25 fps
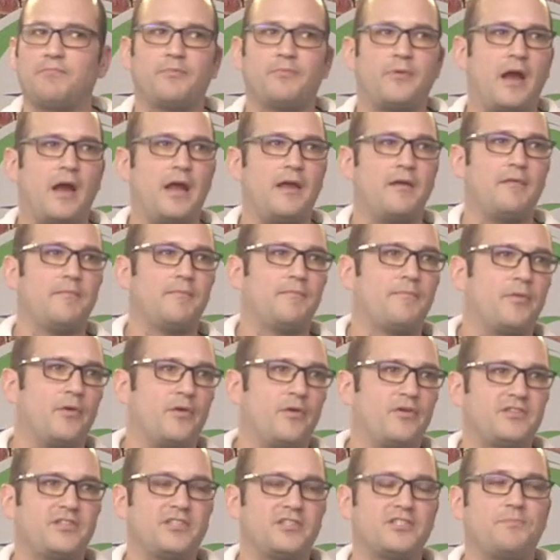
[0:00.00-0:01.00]
Probably
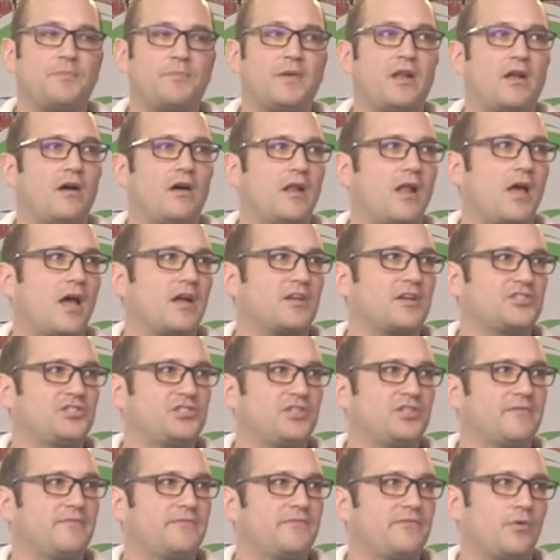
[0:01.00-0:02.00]
person's been on
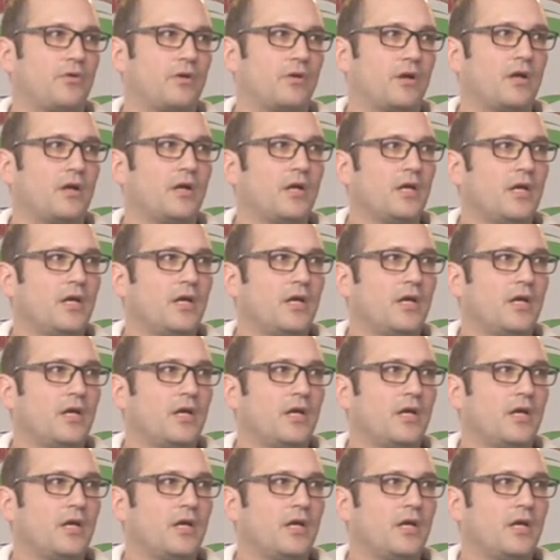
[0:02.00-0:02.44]
oxygen for,